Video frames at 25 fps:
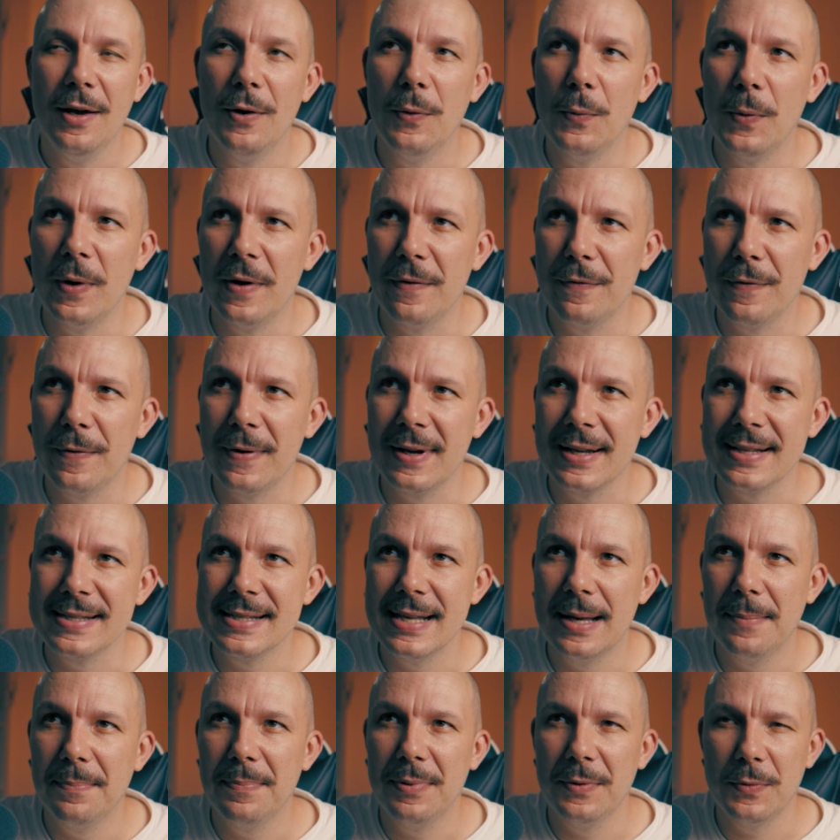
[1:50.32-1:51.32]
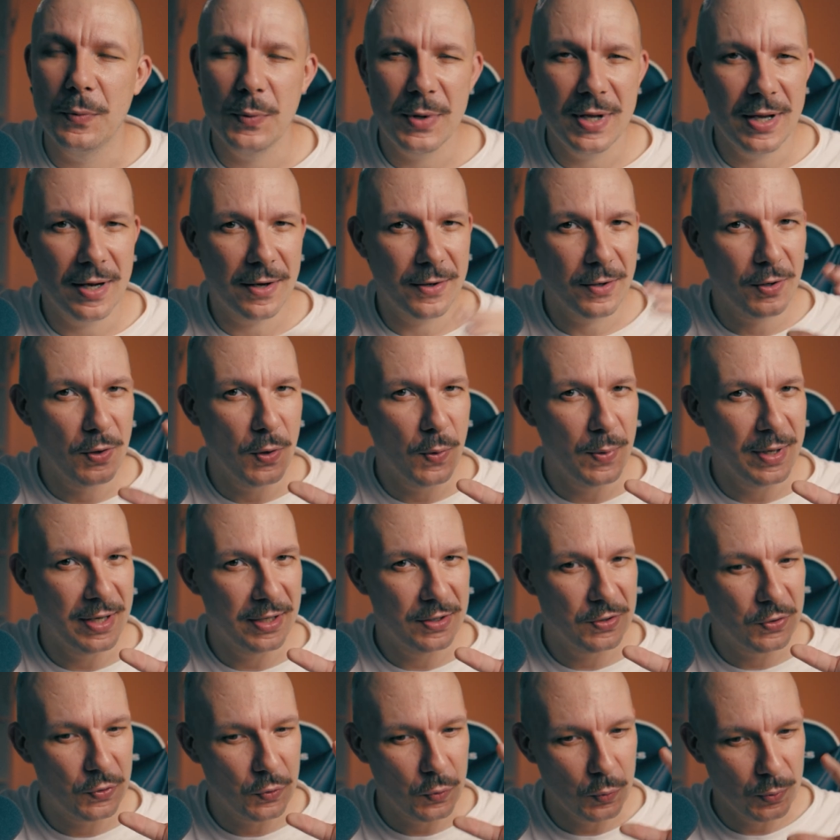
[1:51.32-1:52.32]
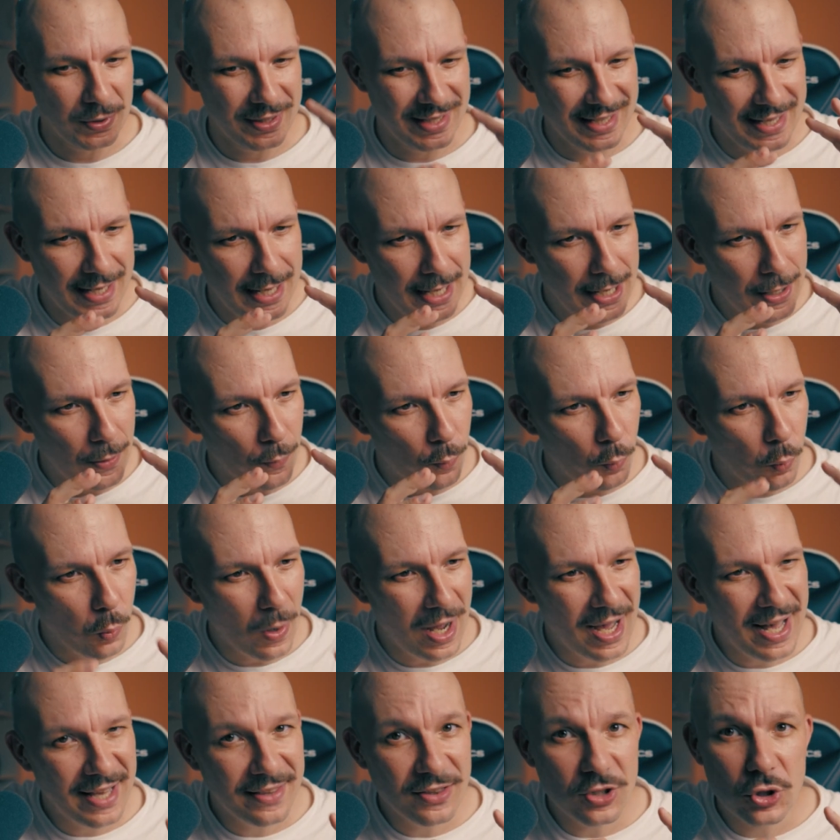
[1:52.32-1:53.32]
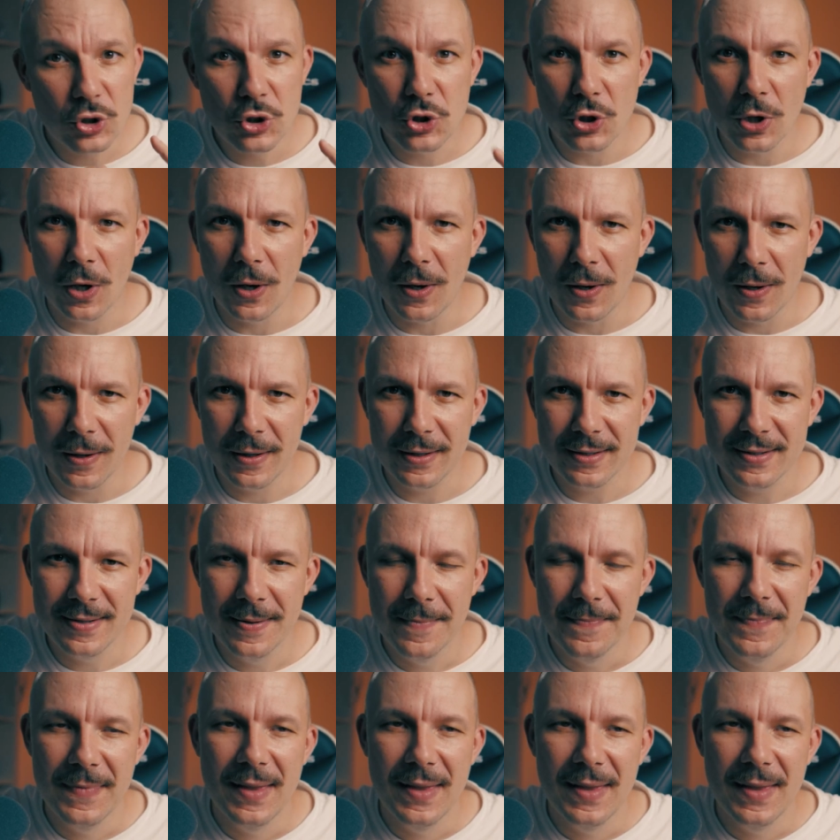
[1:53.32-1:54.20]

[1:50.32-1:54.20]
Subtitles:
where, for example, we are going through the one chart